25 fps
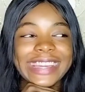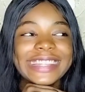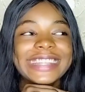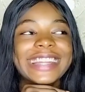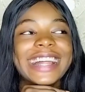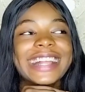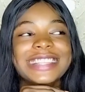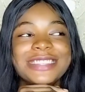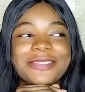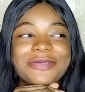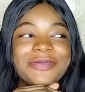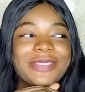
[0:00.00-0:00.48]

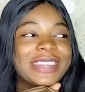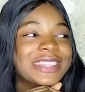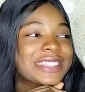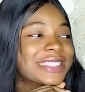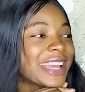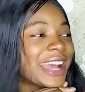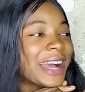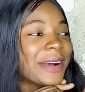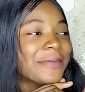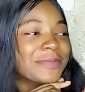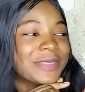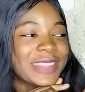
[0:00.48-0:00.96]
that means
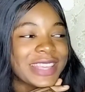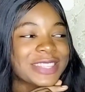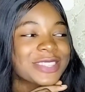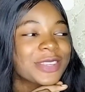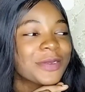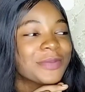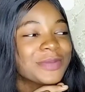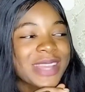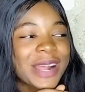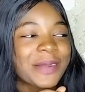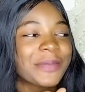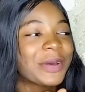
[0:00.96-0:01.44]
uh, there's
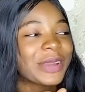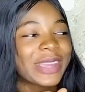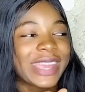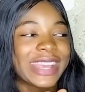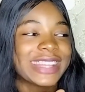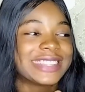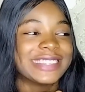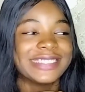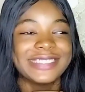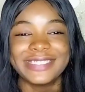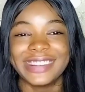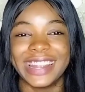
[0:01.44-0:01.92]
something i'm not
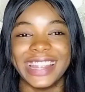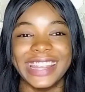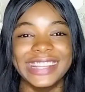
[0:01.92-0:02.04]
getting right